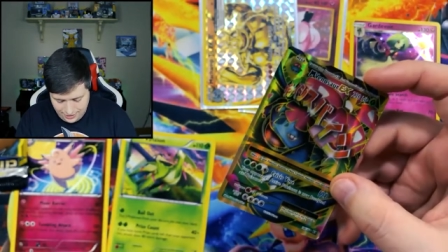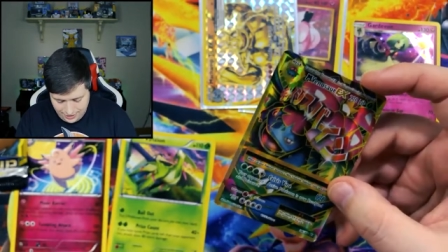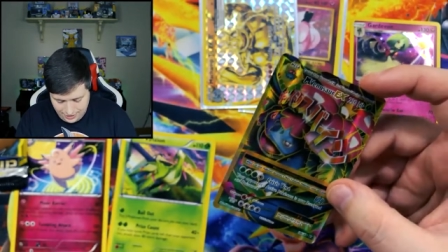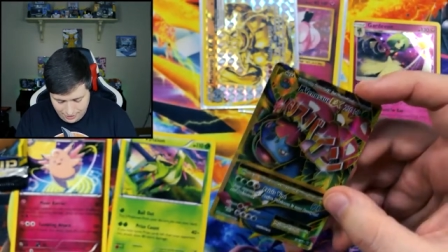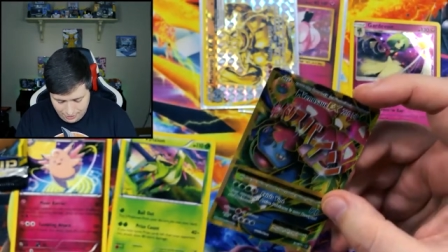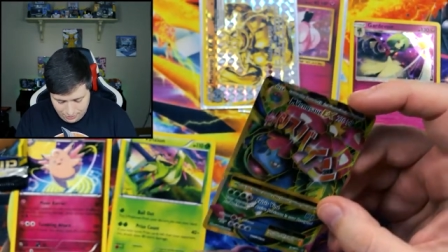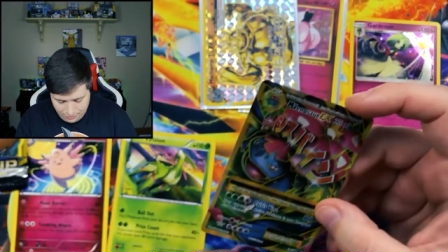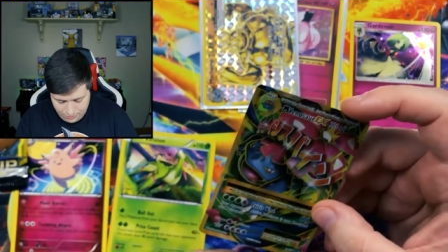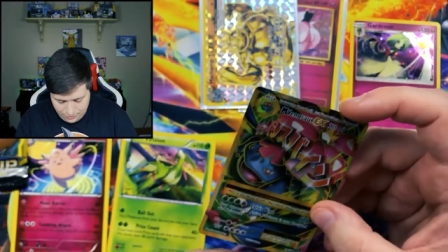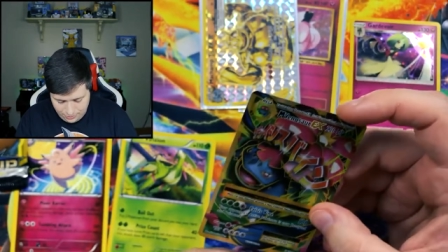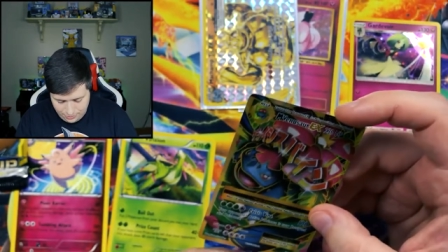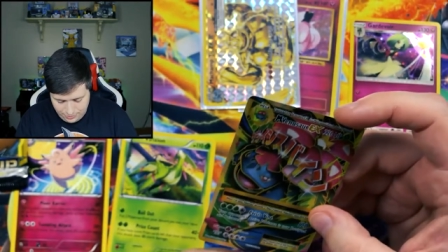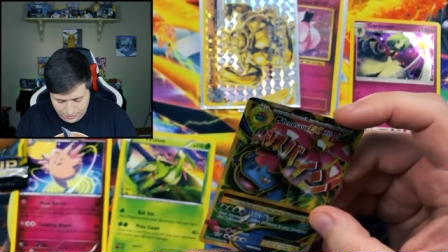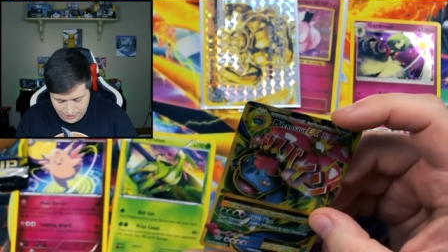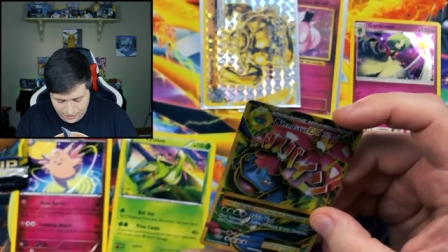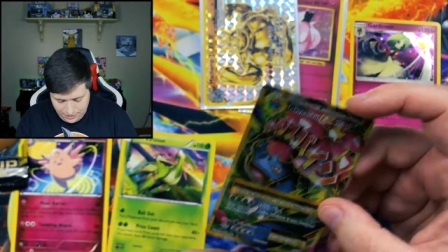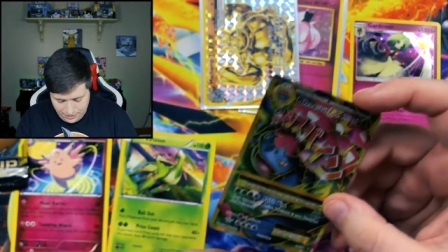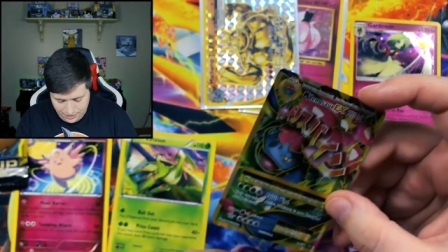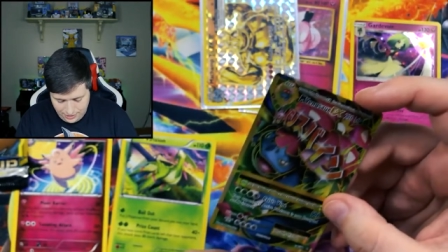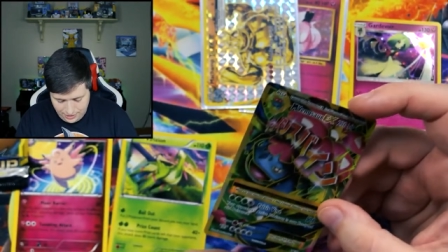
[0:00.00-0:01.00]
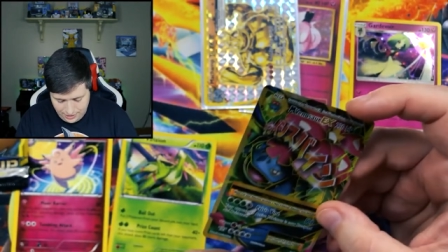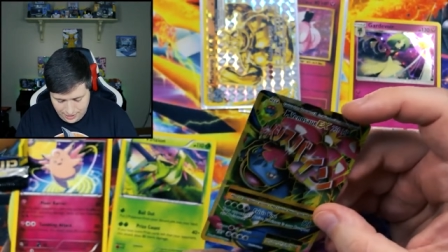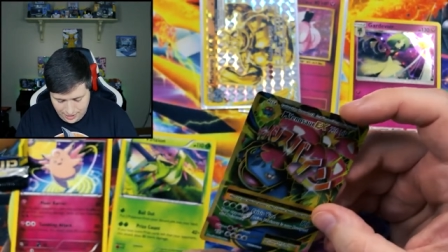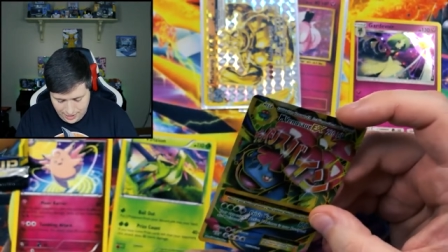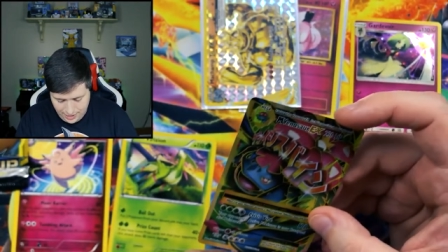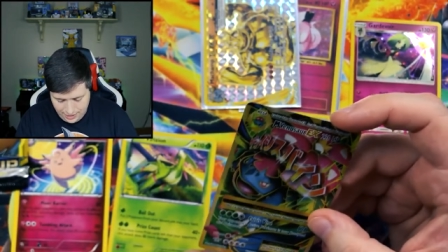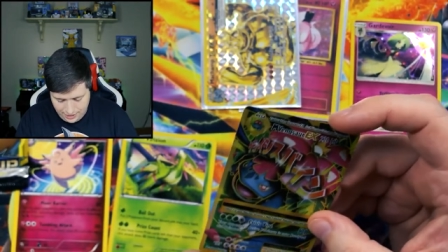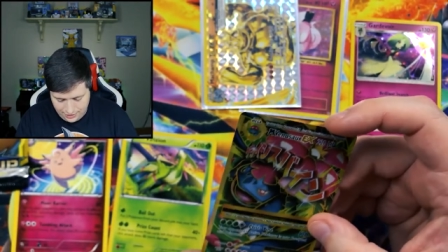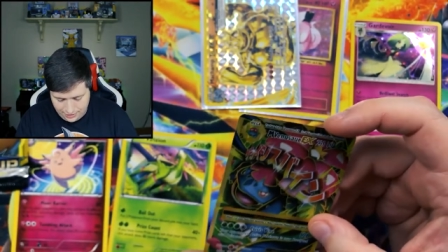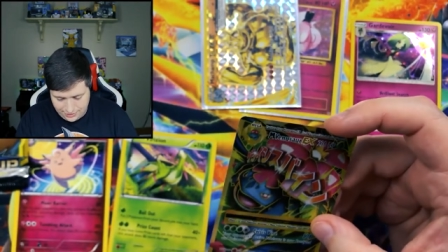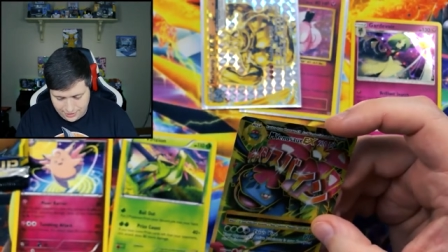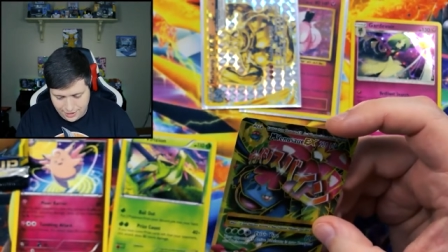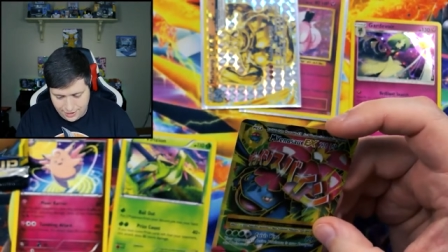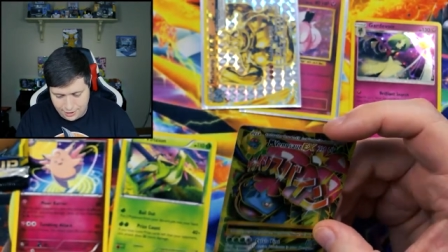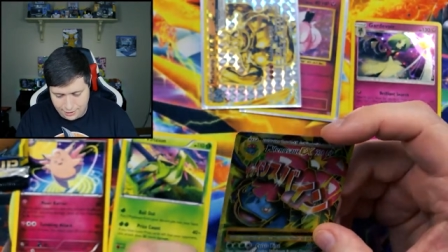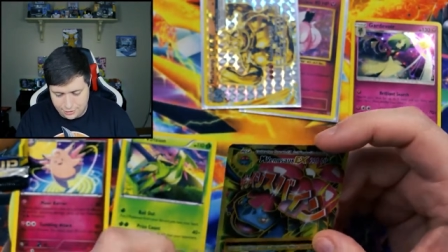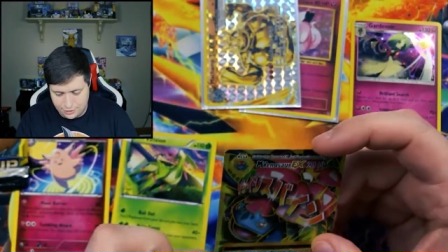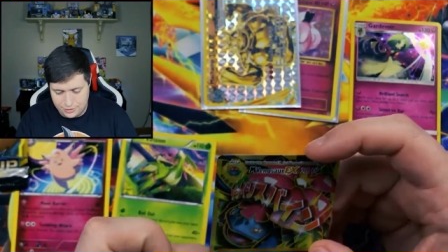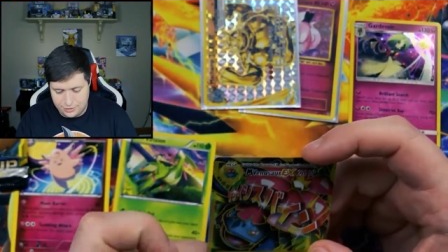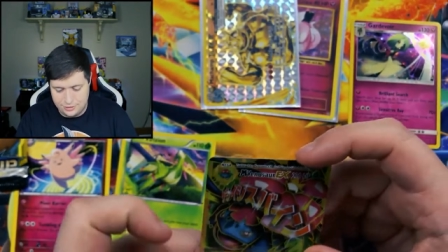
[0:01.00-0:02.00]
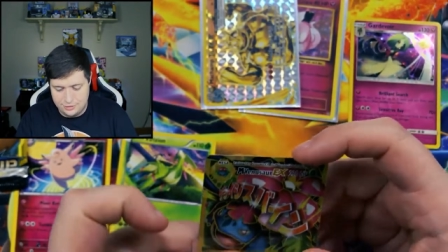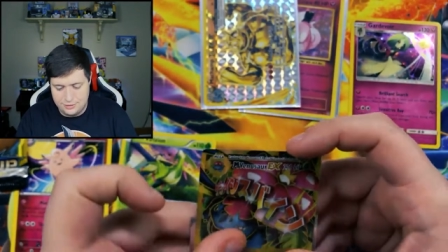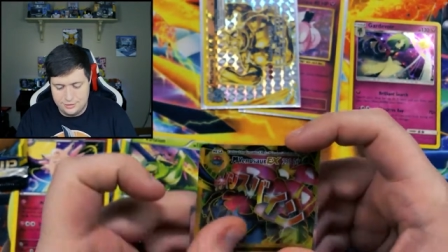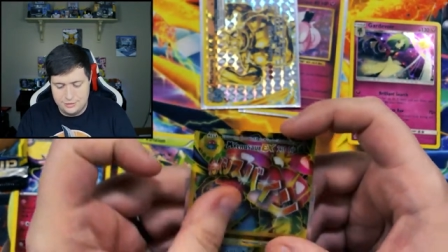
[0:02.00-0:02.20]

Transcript: I will be adding that one.